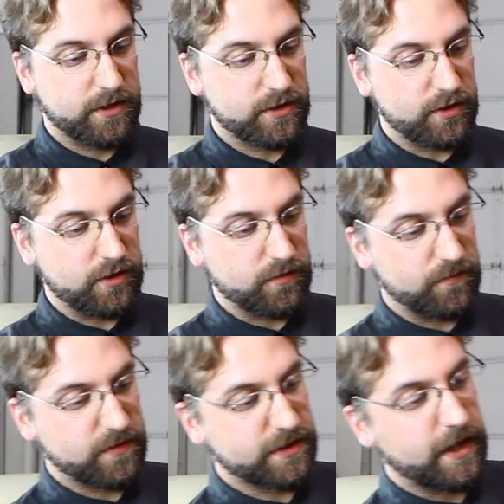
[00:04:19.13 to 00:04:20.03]
So you'll
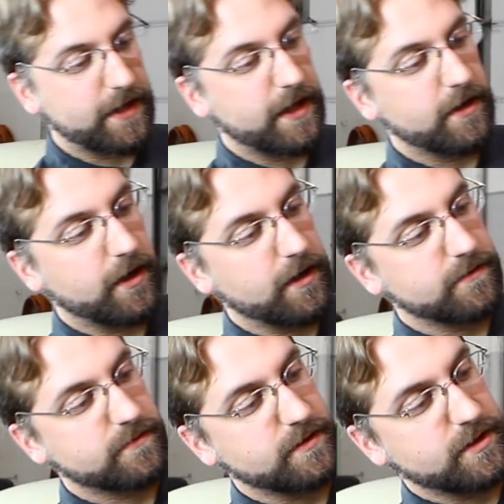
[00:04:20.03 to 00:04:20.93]
slide that on
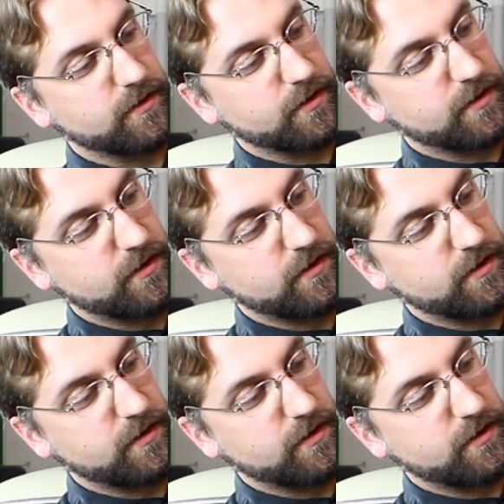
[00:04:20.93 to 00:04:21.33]
until